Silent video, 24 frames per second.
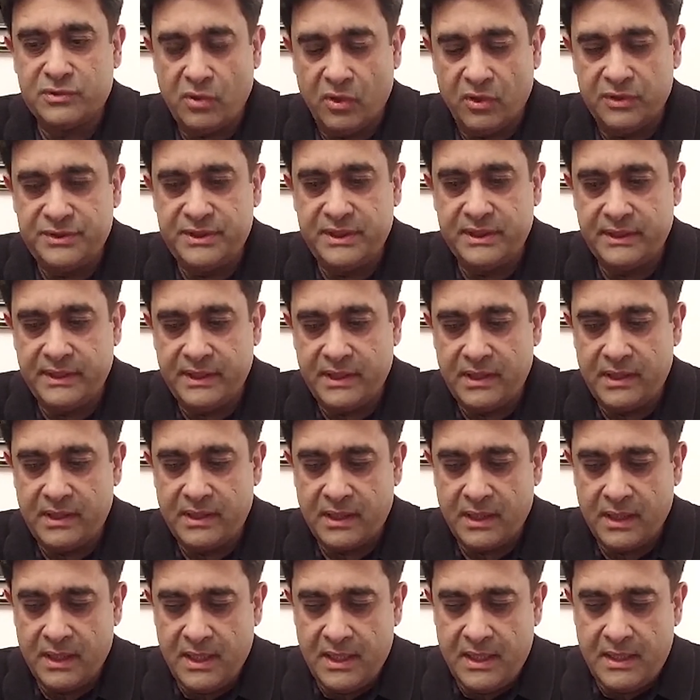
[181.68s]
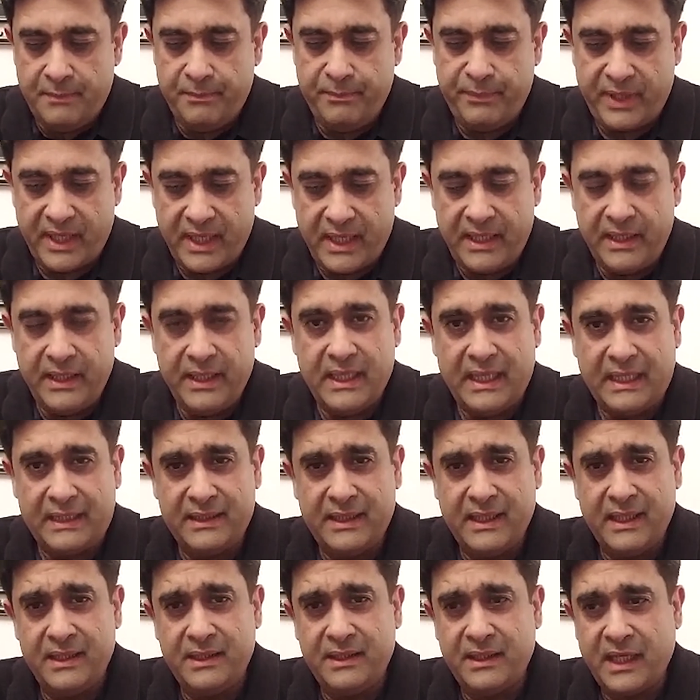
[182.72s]
was launching their brand
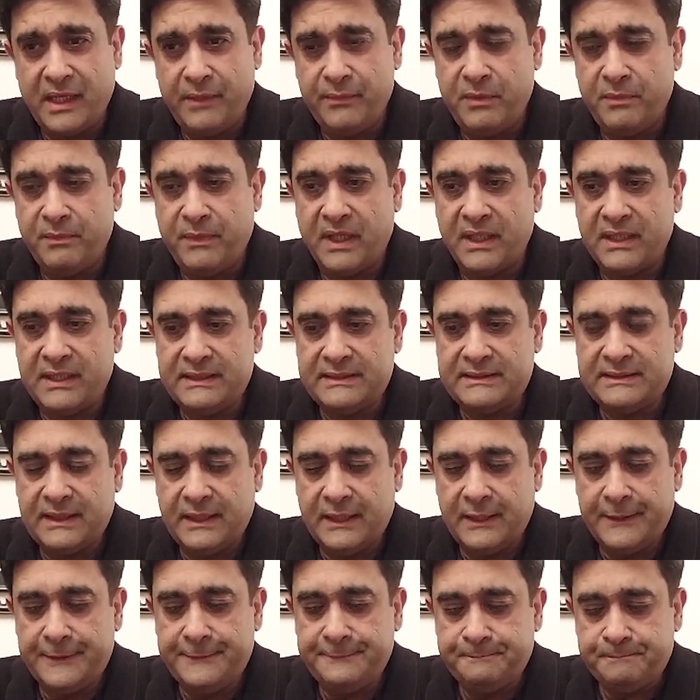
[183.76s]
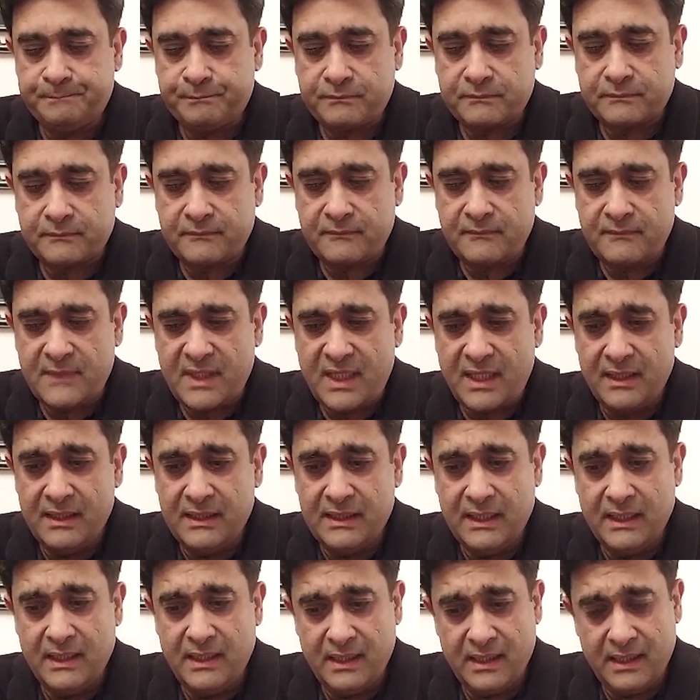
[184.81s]
at that time in Pakistan,
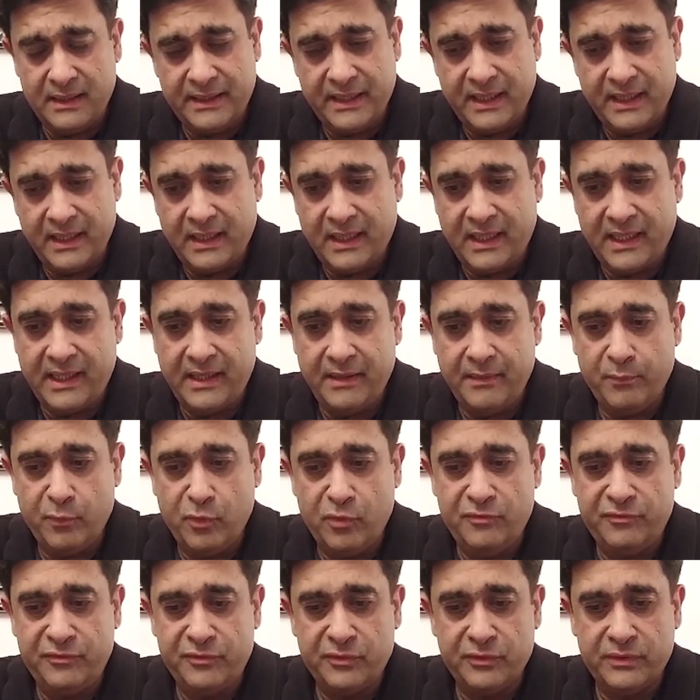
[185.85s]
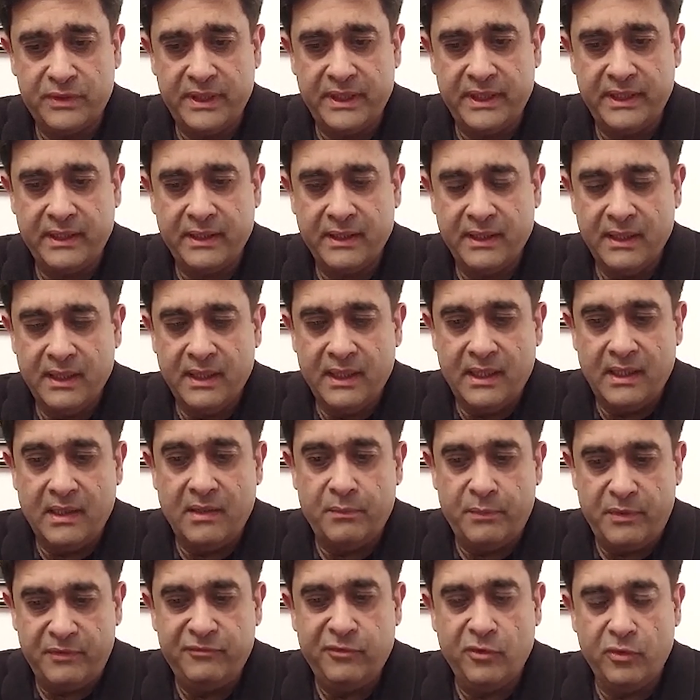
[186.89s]
then I moved to the,
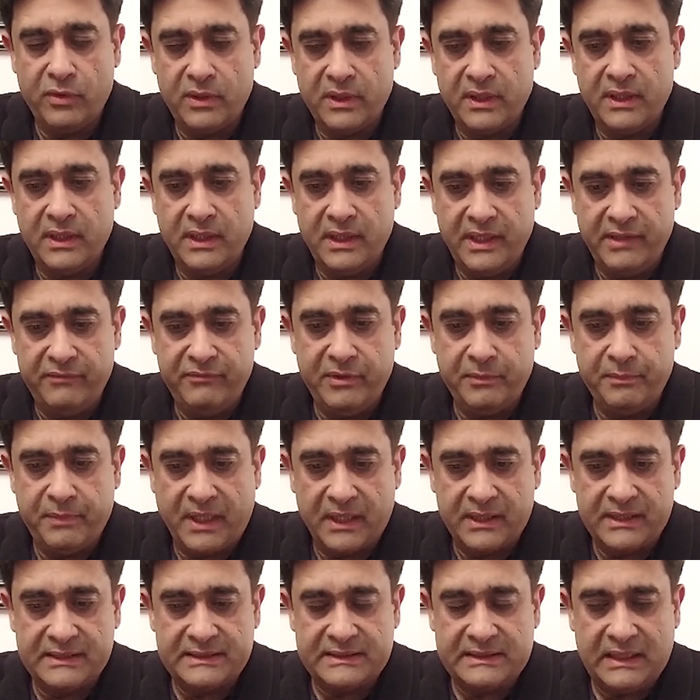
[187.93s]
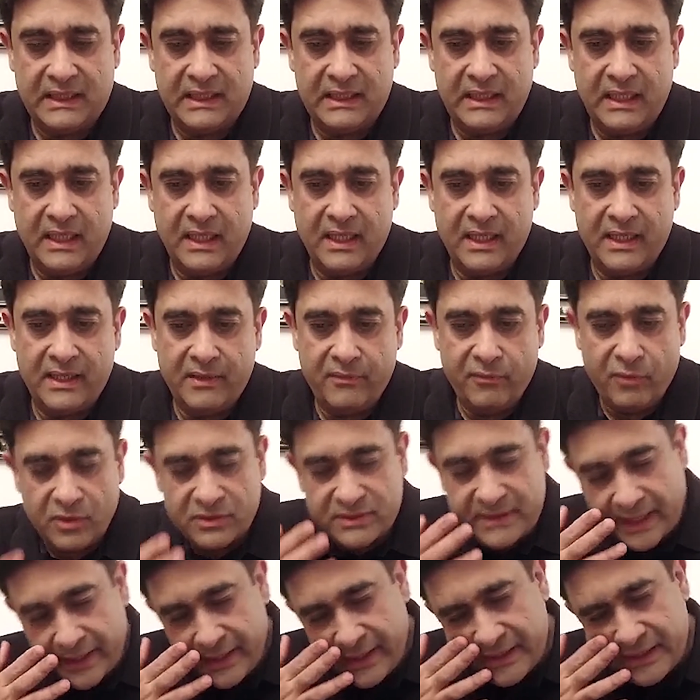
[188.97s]
before leaving Pakistan, I
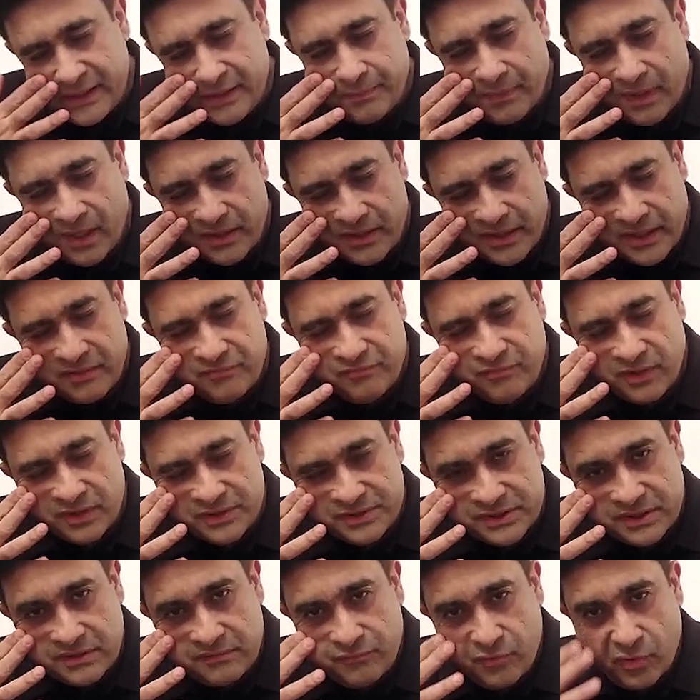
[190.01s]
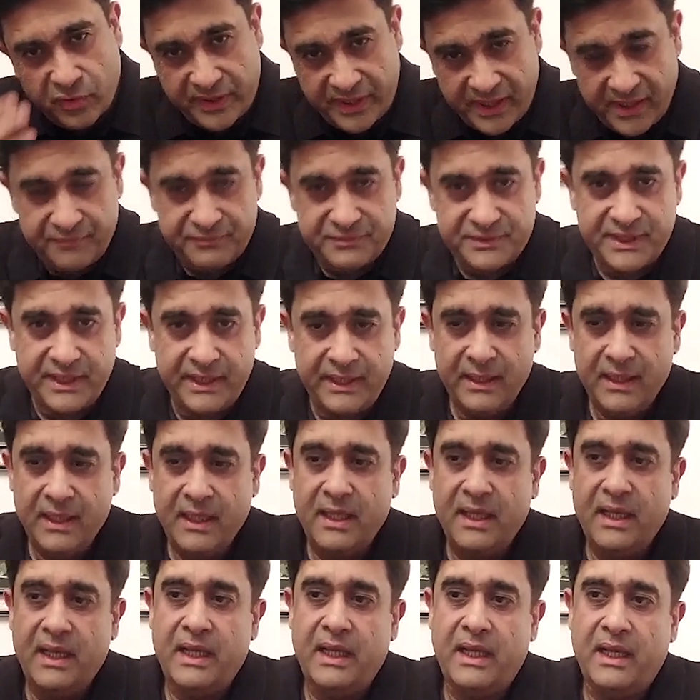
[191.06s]
was heading the marketing function for KFC.
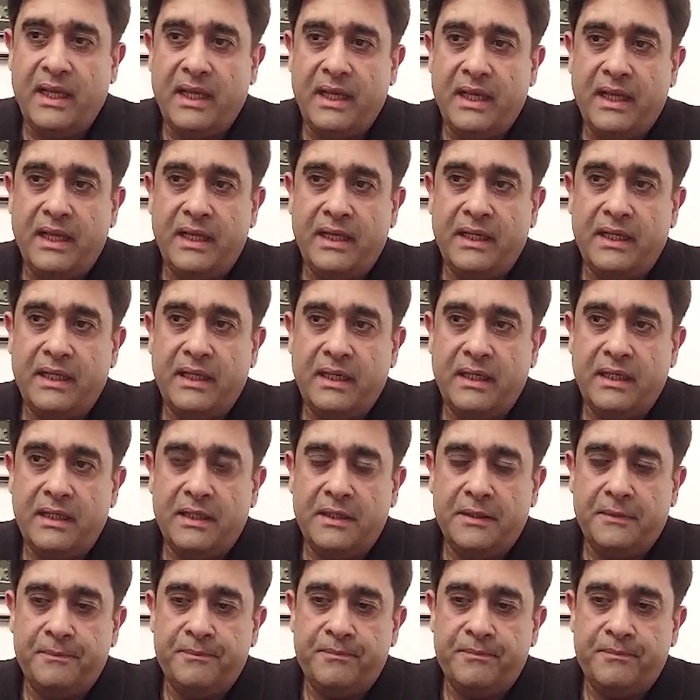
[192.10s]
And